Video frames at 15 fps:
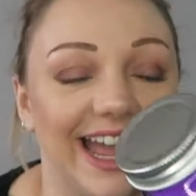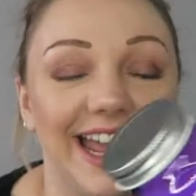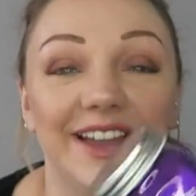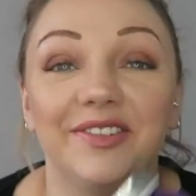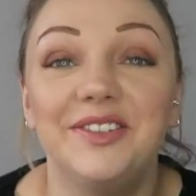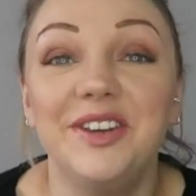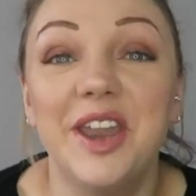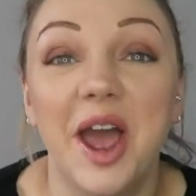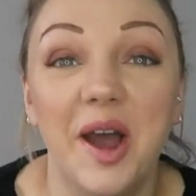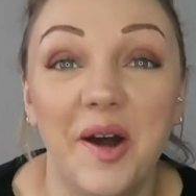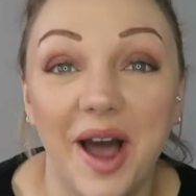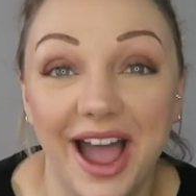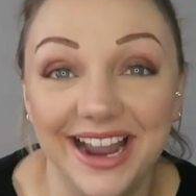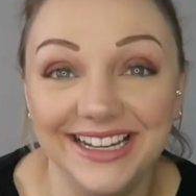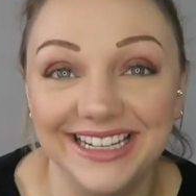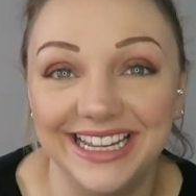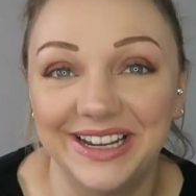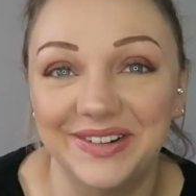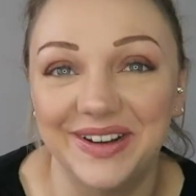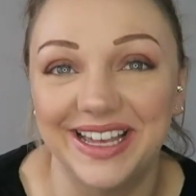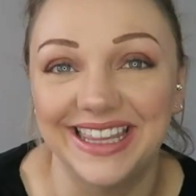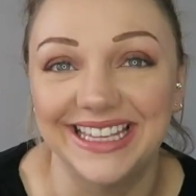I have no
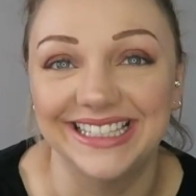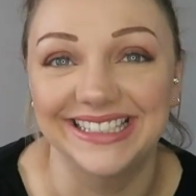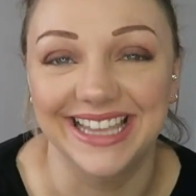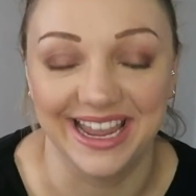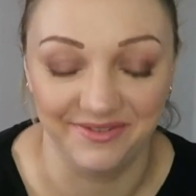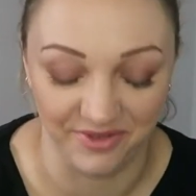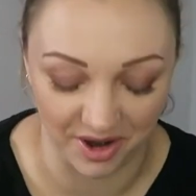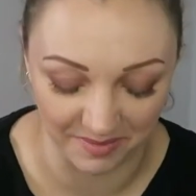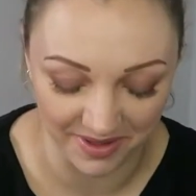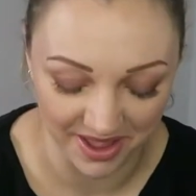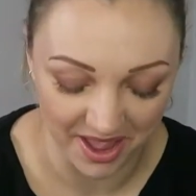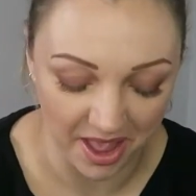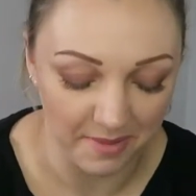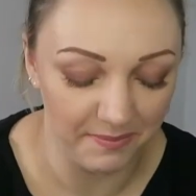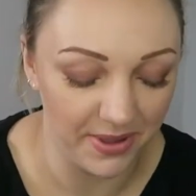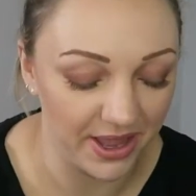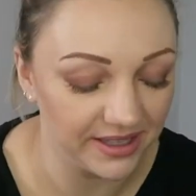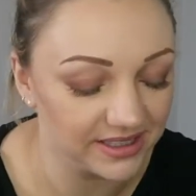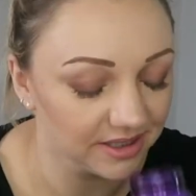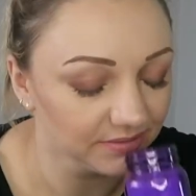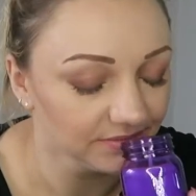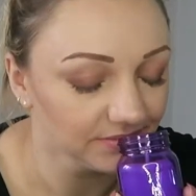idea where these came from,
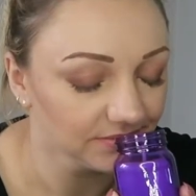but